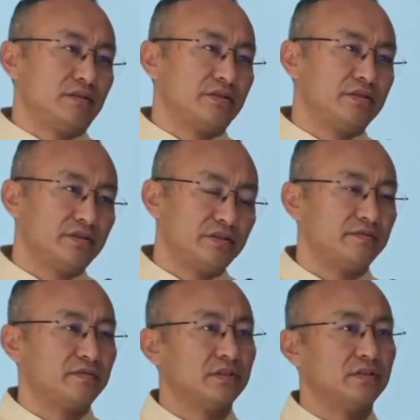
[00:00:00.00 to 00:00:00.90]

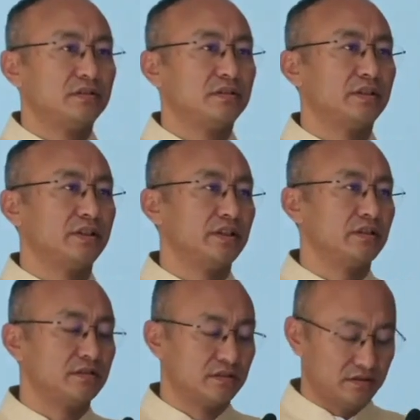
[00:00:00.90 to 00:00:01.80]
shift
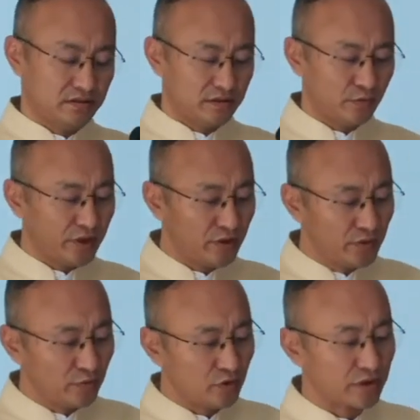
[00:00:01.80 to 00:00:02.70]
in the way
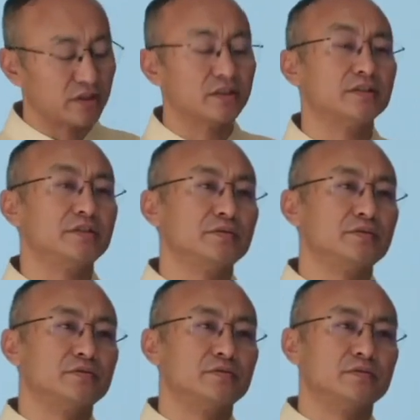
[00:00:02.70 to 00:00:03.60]
we work due
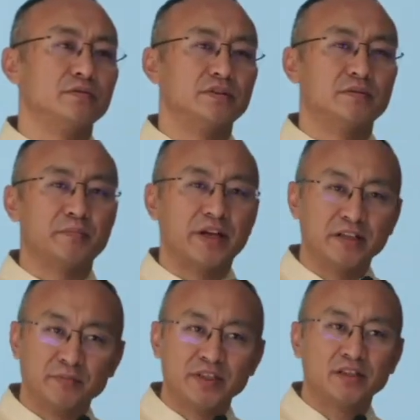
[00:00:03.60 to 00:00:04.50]
to the
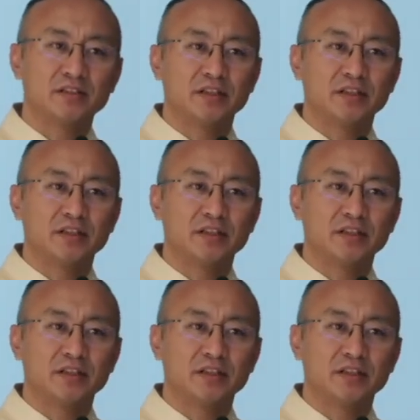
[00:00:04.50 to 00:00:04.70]
pandemic